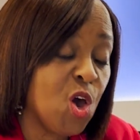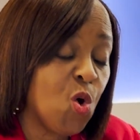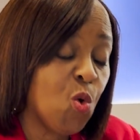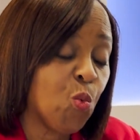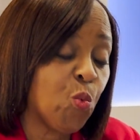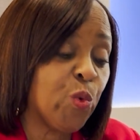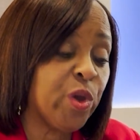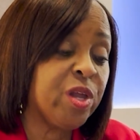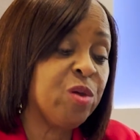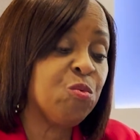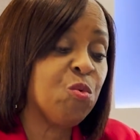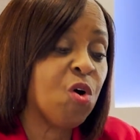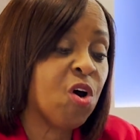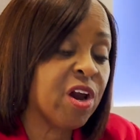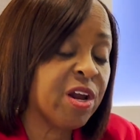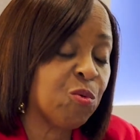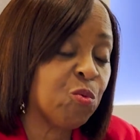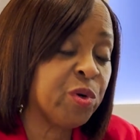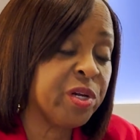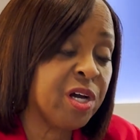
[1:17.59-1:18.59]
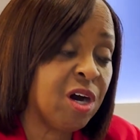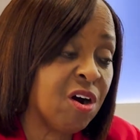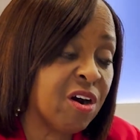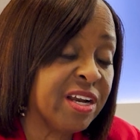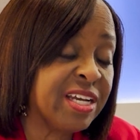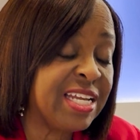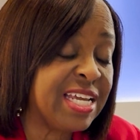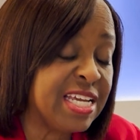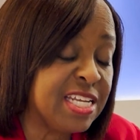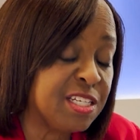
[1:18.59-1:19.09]
We are
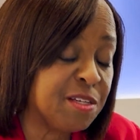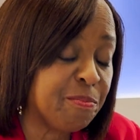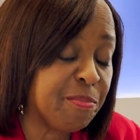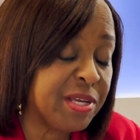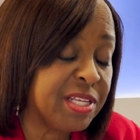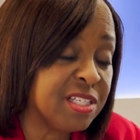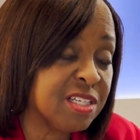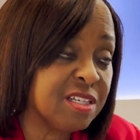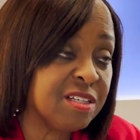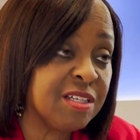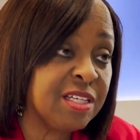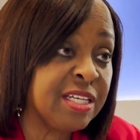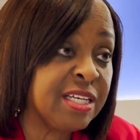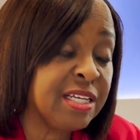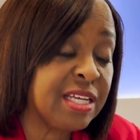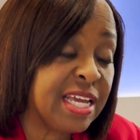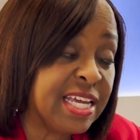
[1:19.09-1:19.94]
an independent,